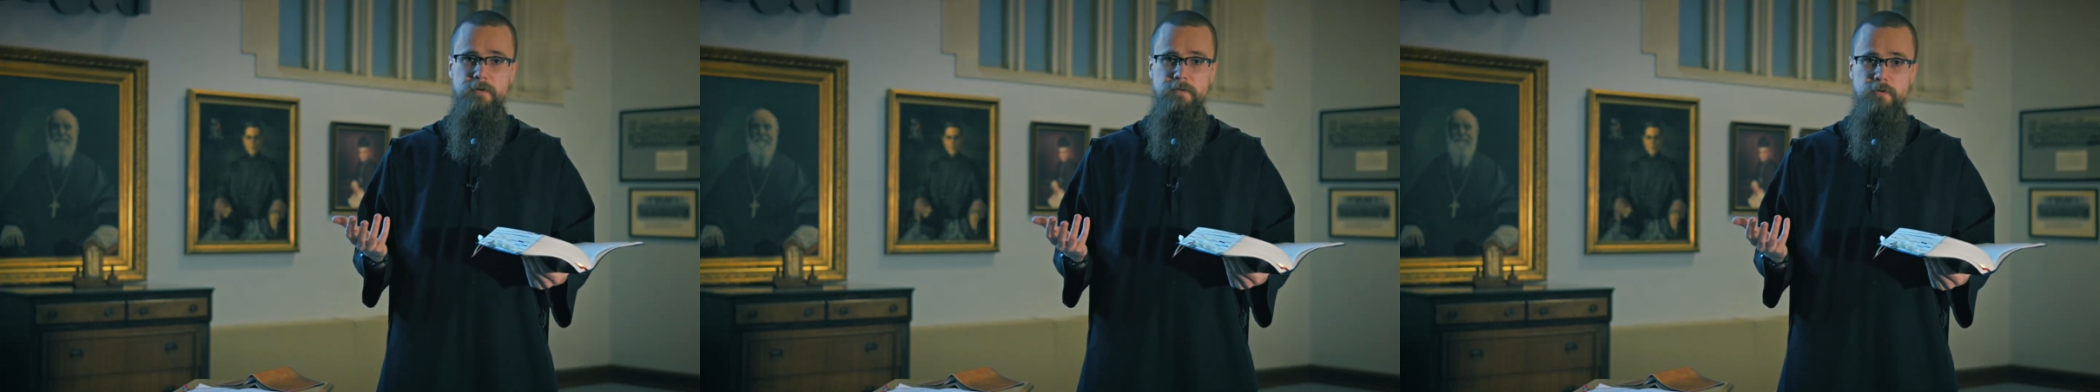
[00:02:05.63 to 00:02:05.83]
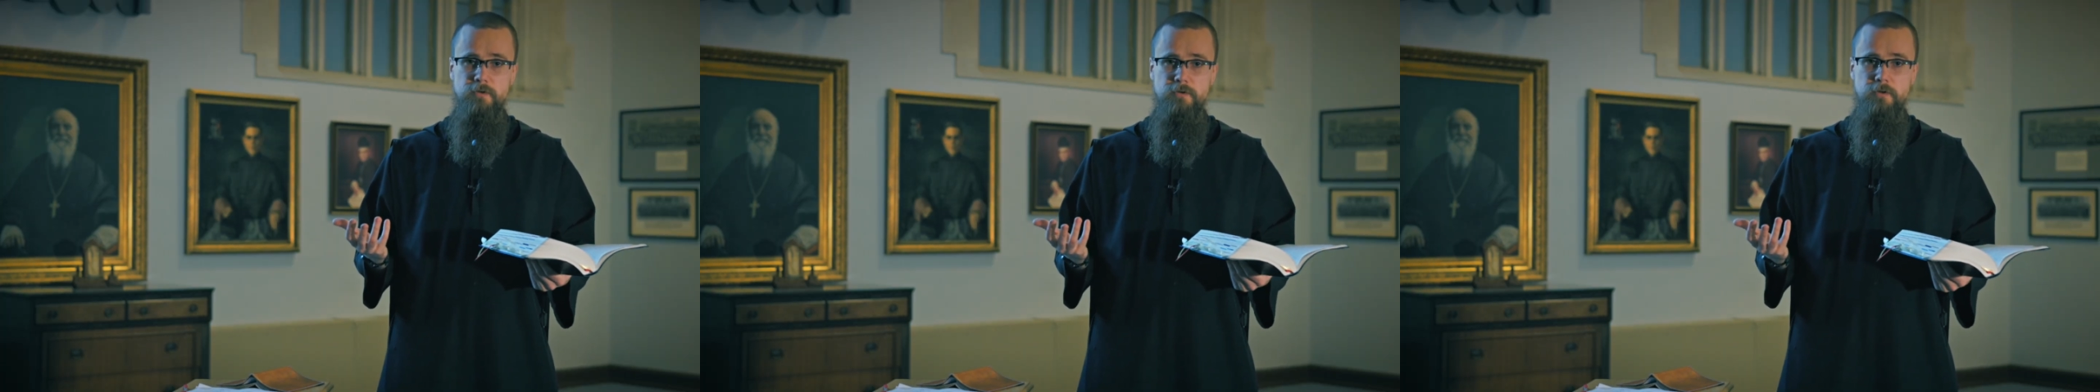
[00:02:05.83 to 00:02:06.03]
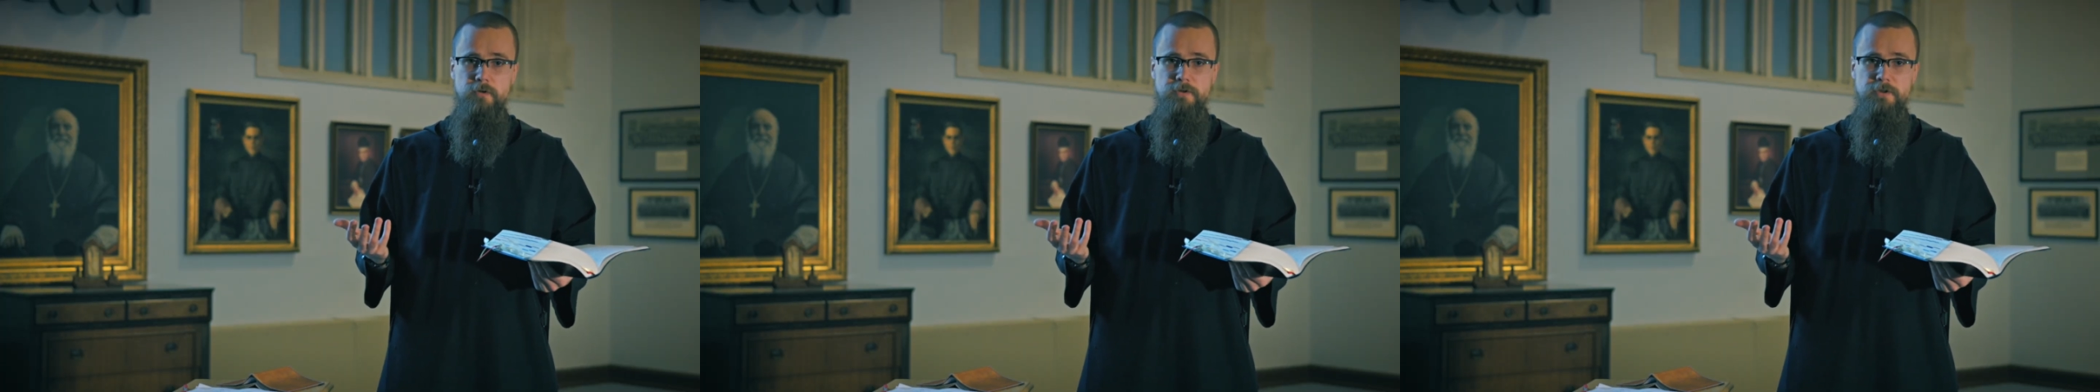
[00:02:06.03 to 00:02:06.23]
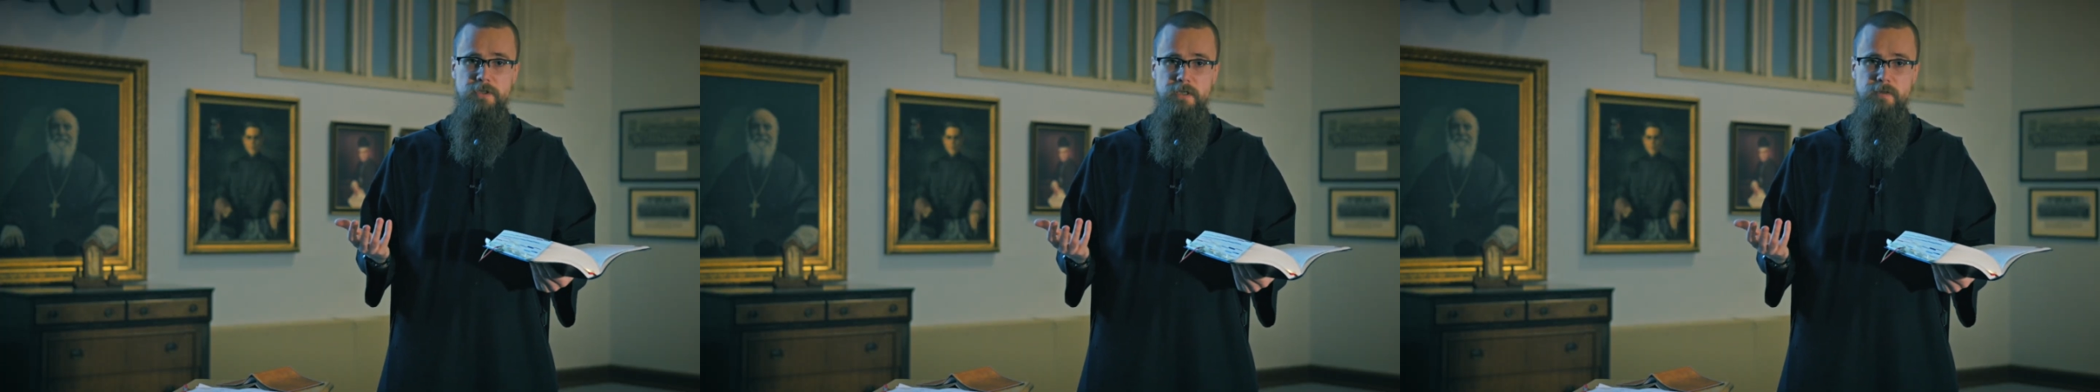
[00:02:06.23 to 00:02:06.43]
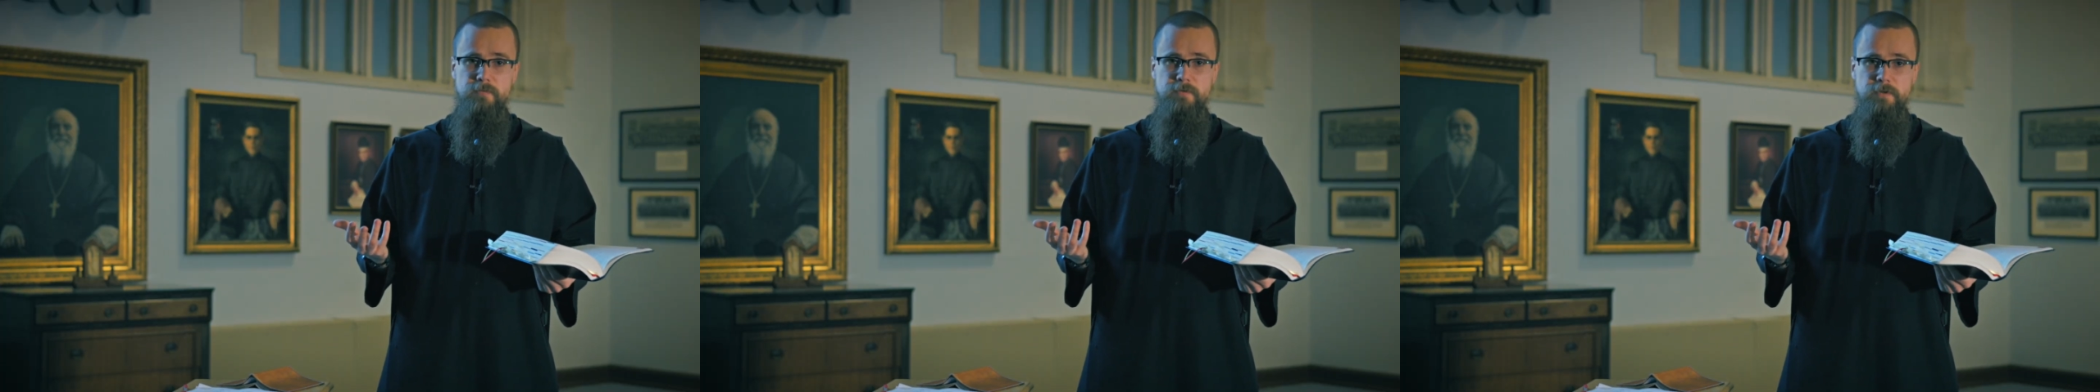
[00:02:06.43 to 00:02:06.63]
that the church
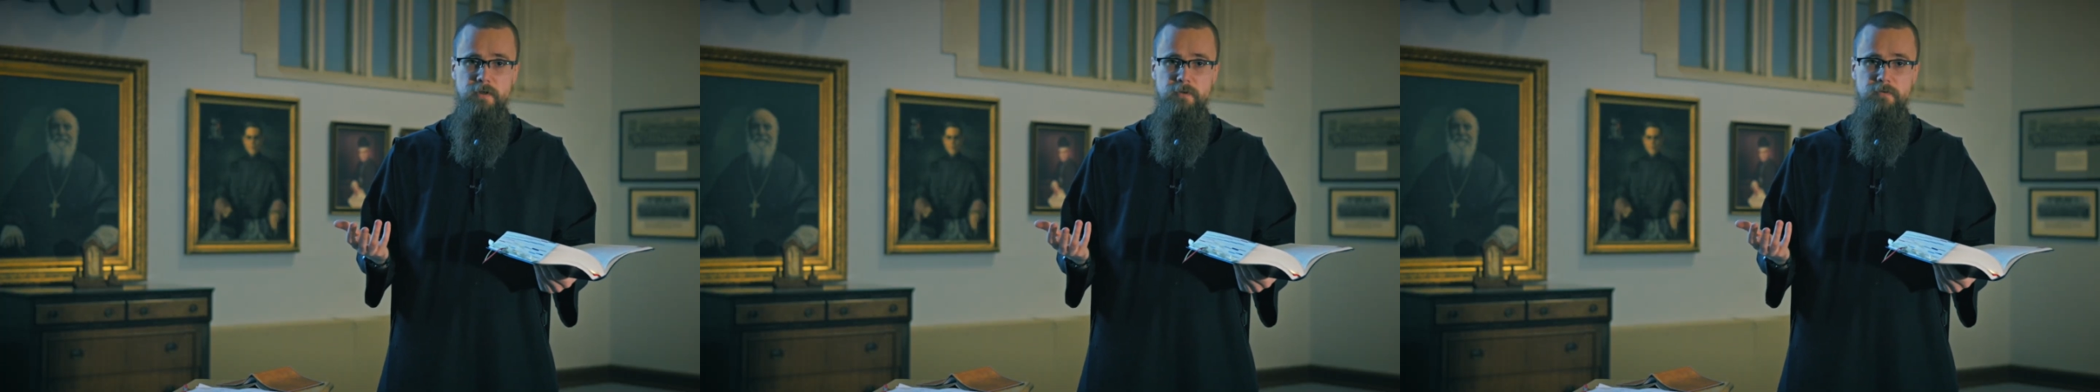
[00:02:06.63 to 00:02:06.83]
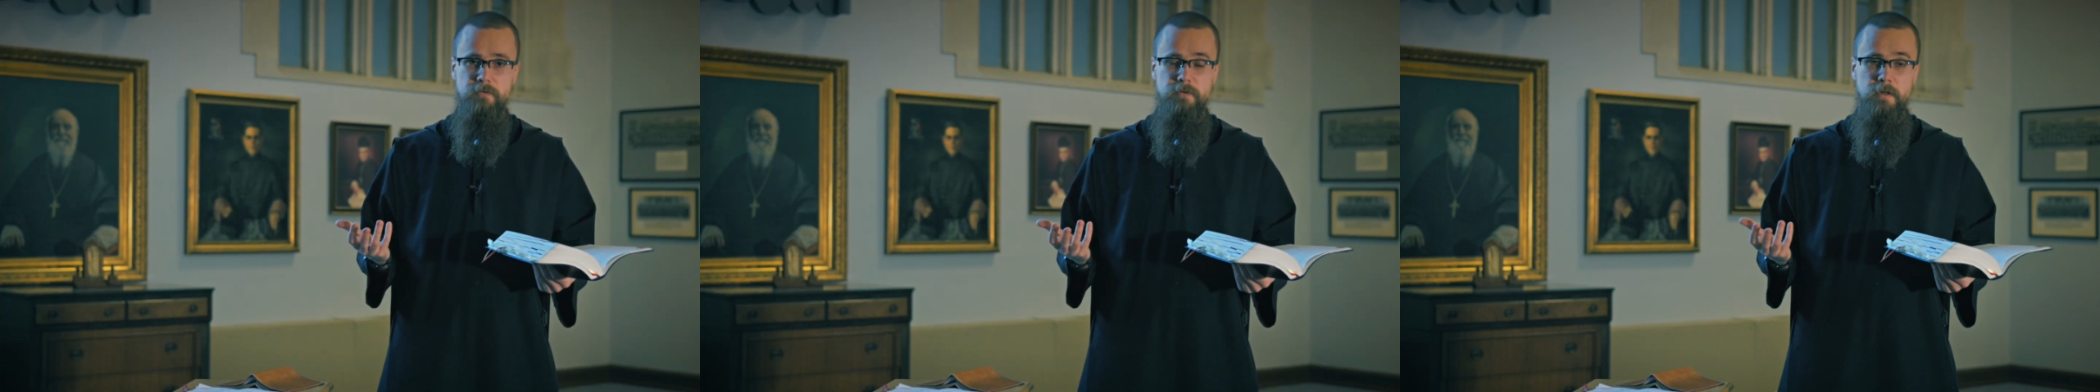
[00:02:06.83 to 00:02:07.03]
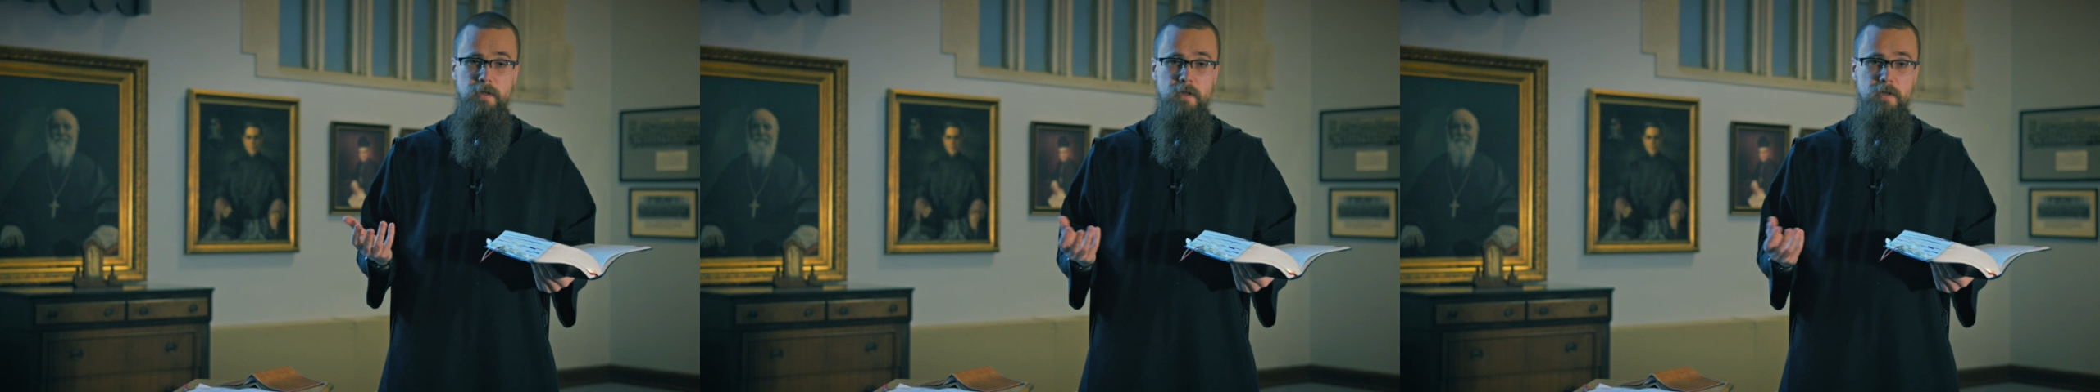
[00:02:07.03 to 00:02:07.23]
gives us,